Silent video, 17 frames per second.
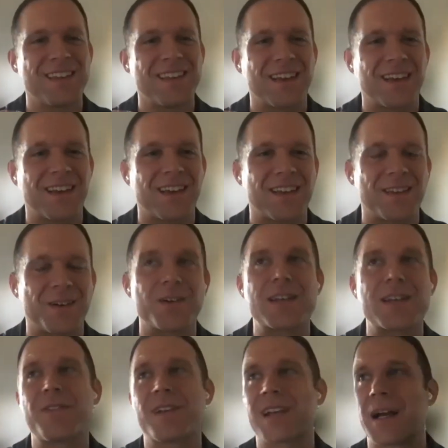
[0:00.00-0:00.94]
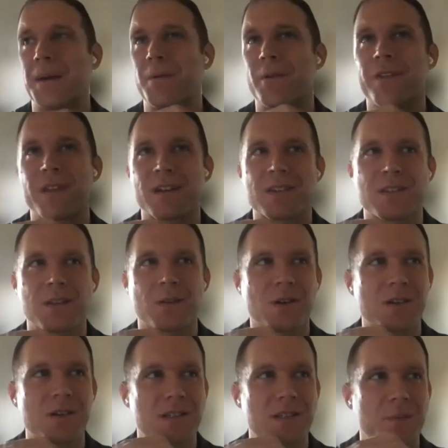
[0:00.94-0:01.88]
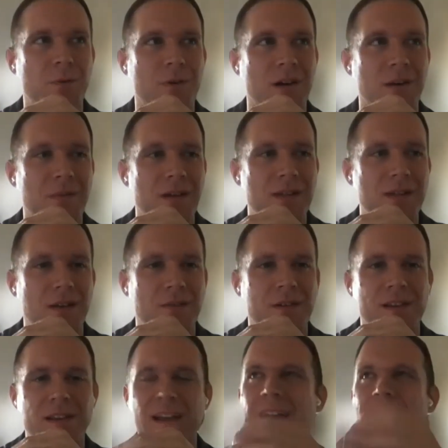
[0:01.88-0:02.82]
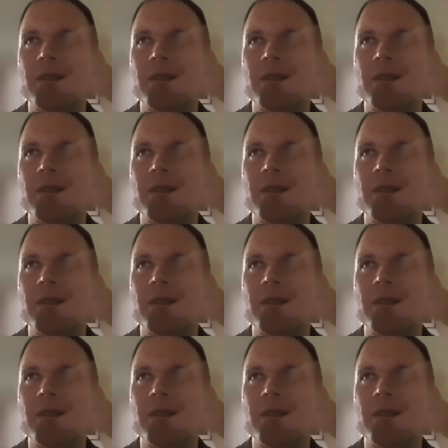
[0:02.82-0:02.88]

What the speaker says: Yeah, there were definitely a couple things that where I disappointed myself. Like